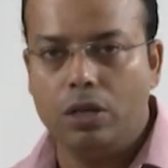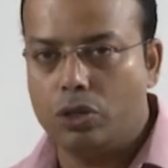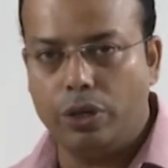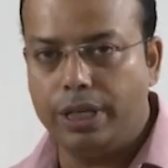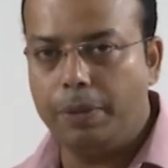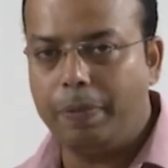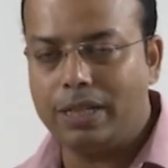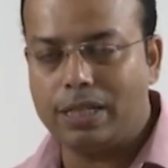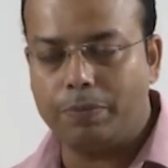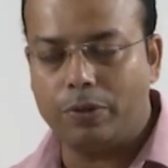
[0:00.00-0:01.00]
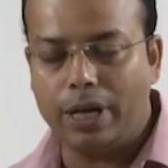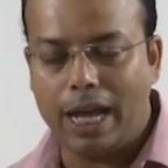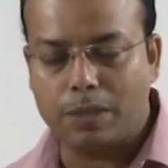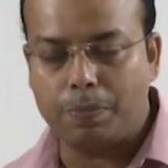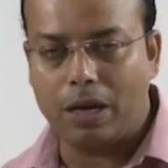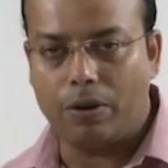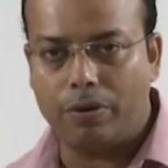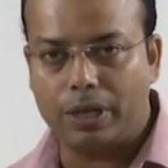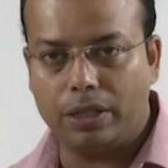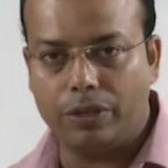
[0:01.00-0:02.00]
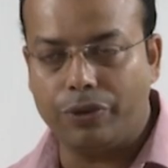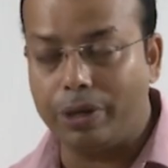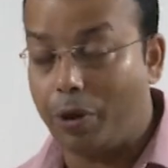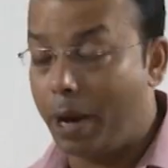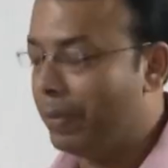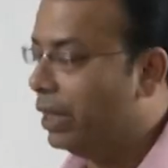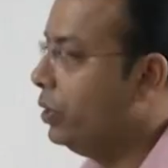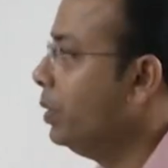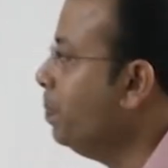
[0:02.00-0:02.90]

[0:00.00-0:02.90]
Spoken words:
So, it depends upon as per our requirement.